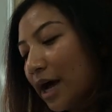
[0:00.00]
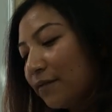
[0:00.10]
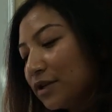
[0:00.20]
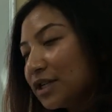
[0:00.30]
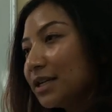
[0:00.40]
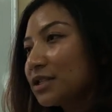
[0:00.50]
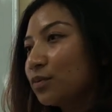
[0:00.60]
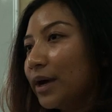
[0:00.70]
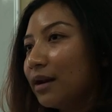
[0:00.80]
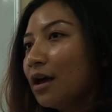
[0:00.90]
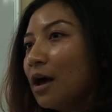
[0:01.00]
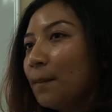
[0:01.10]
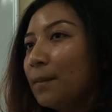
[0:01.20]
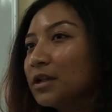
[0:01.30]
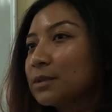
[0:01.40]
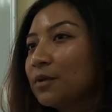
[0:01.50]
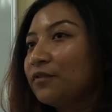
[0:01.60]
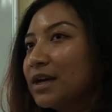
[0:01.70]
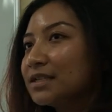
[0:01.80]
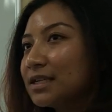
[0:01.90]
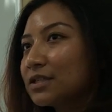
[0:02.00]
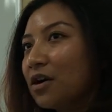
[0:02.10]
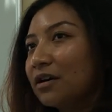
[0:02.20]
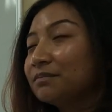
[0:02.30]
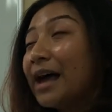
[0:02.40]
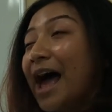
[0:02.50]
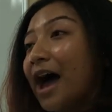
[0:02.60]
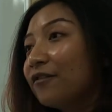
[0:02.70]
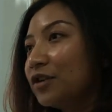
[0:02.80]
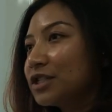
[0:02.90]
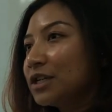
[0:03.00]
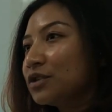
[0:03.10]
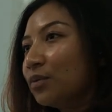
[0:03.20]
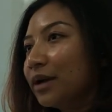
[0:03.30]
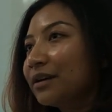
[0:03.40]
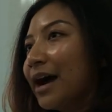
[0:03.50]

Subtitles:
Averaging is when multiple faces are averaged into one,